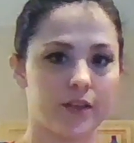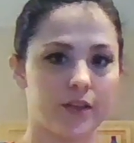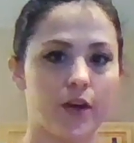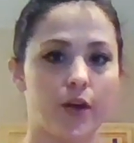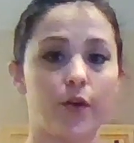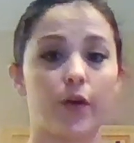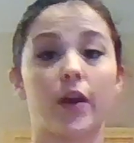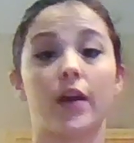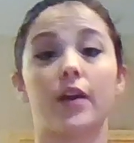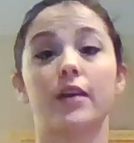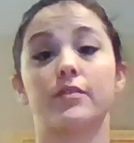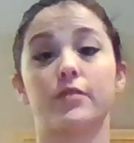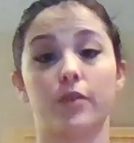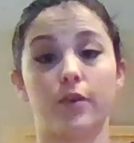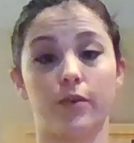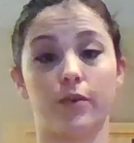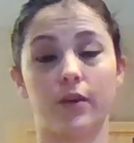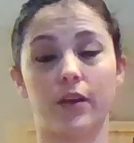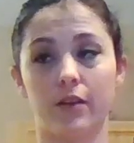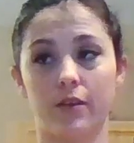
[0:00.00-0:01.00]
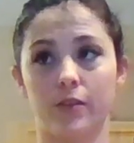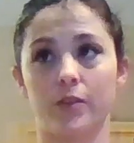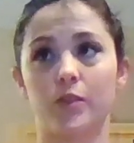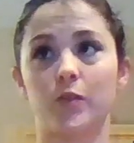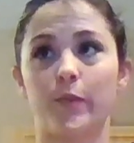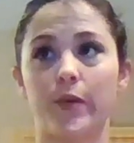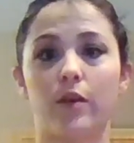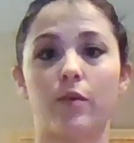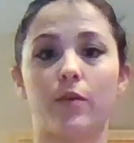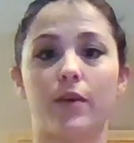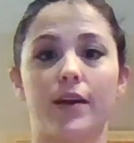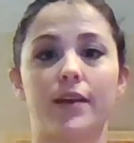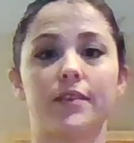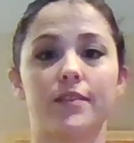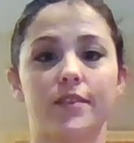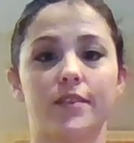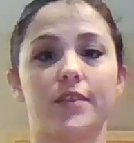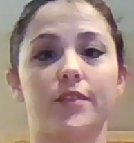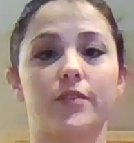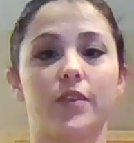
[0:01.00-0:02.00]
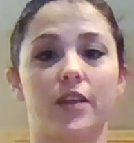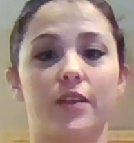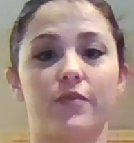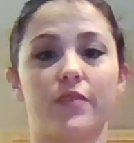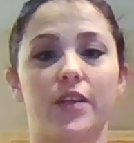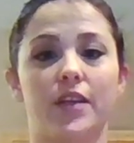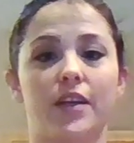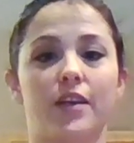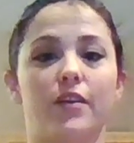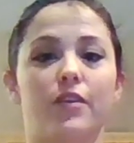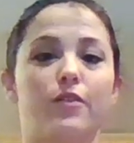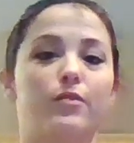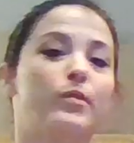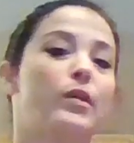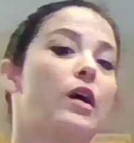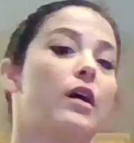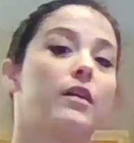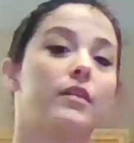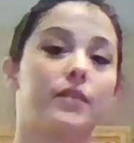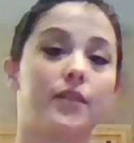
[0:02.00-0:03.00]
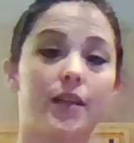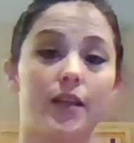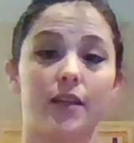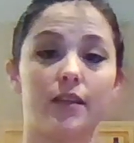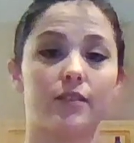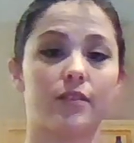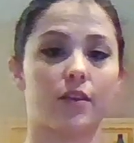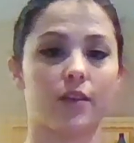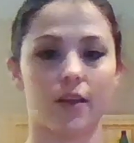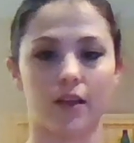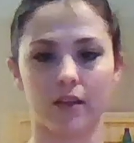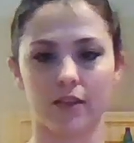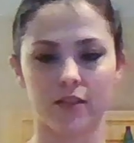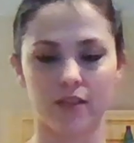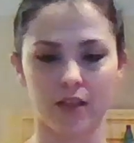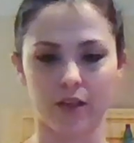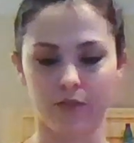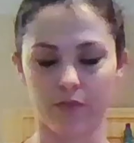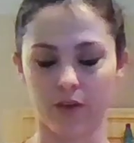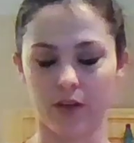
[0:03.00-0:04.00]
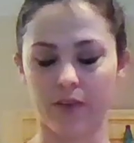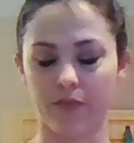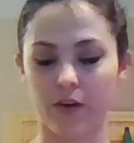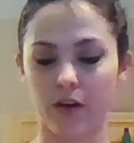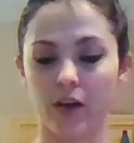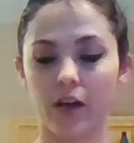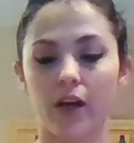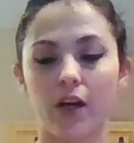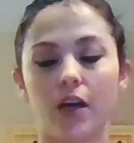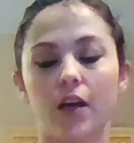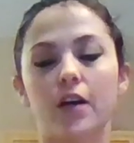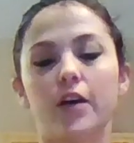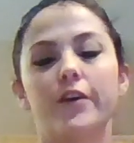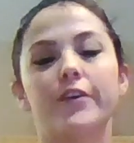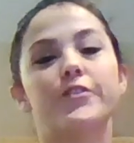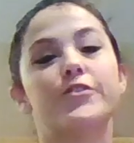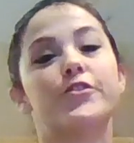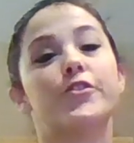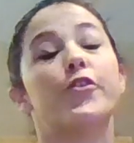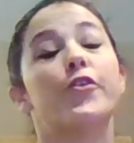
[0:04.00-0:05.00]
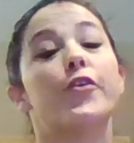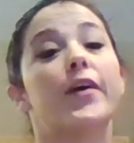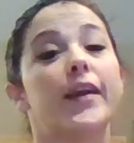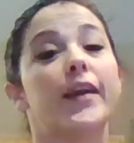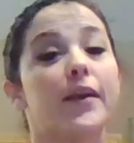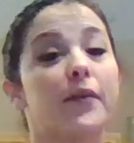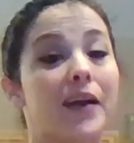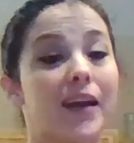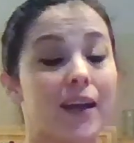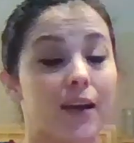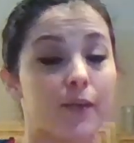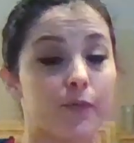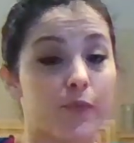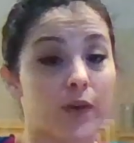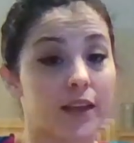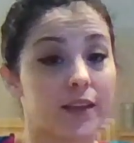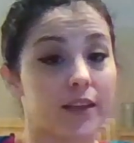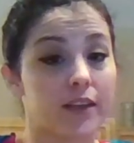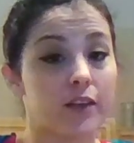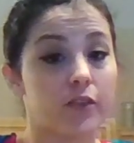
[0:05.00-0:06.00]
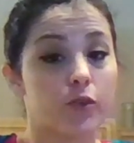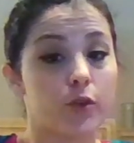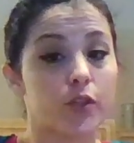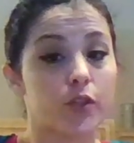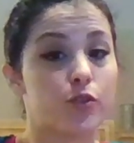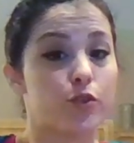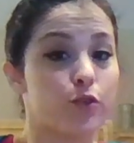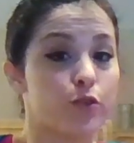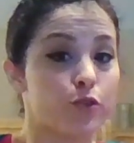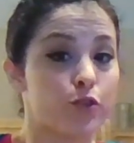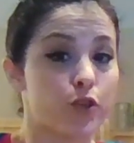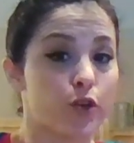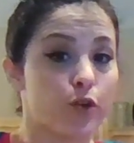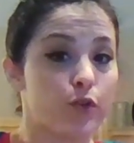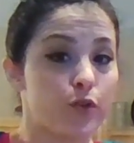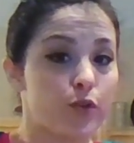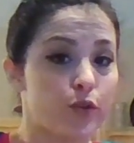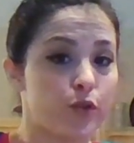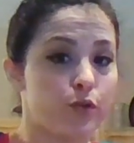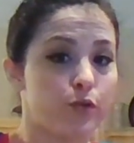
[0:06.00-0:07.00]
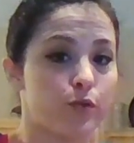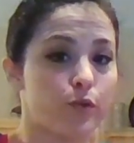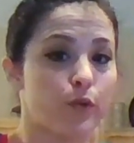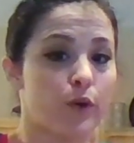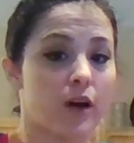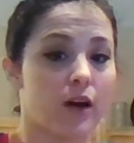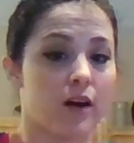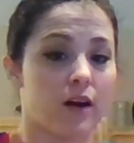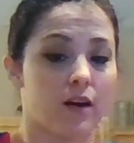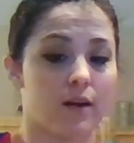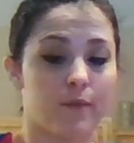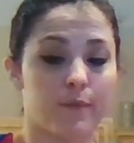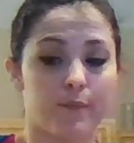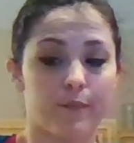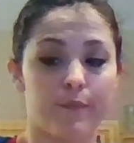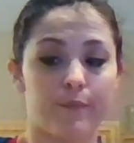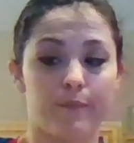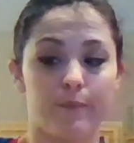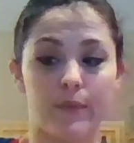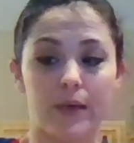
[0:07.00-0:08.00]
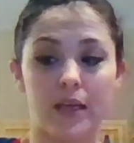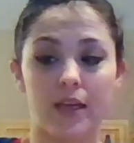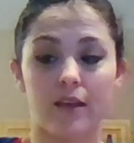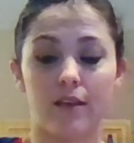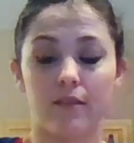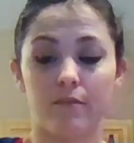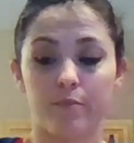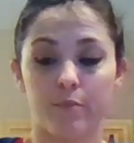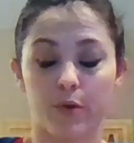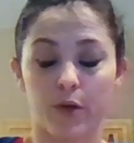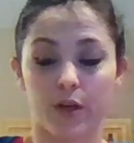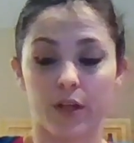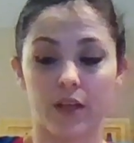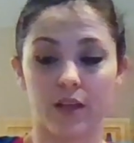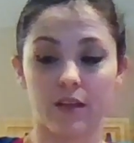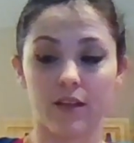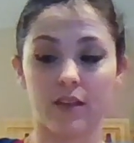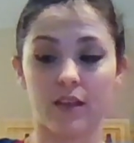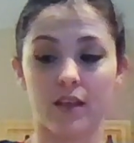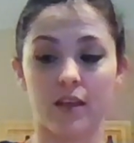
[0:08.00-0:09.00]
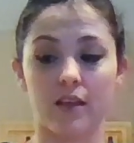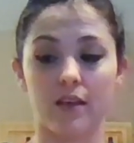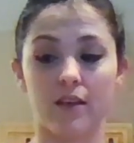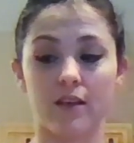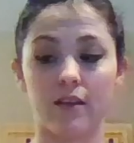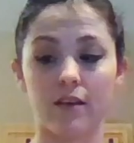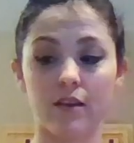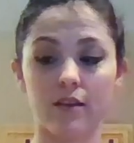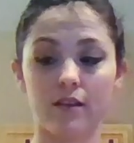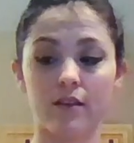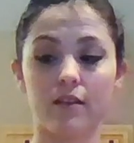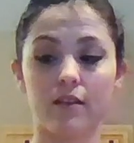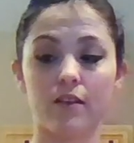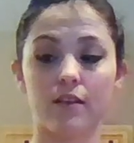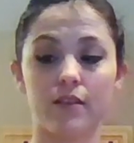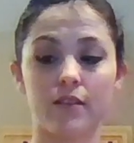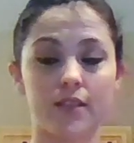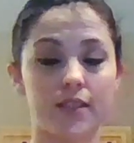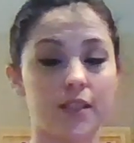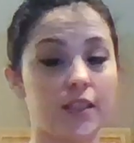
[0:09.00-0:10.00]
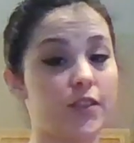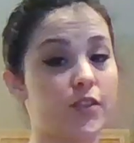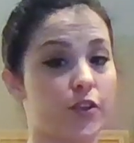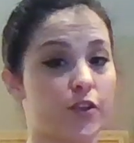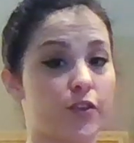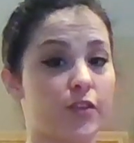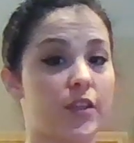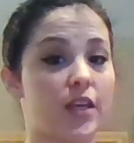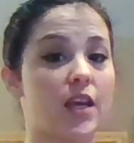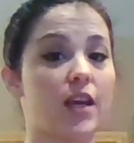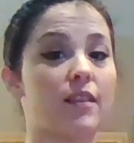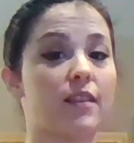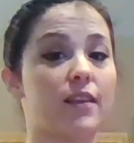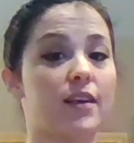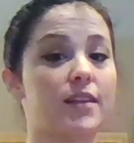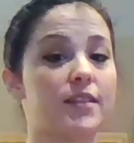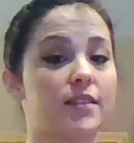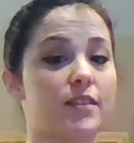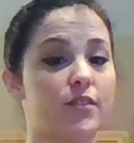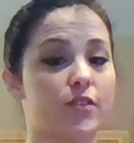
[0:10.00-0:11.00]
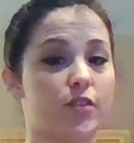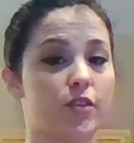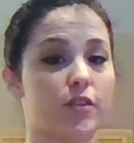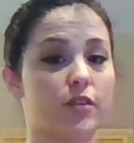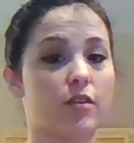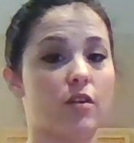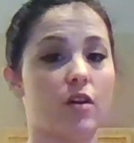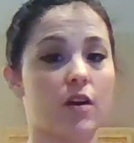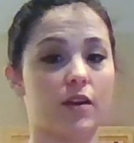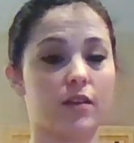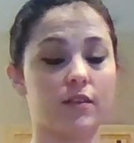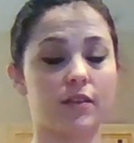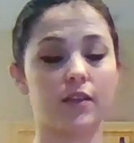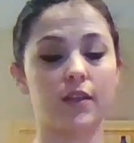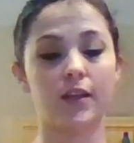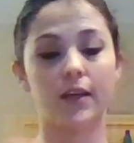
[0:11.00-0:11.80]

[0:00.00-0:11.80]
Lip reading: Okay, so I know it's been a while since I've done a video, holidays, all that good stuff, whatever. So anyway, I'm finally going to show you me putting the sensor, the Enlite sensor on.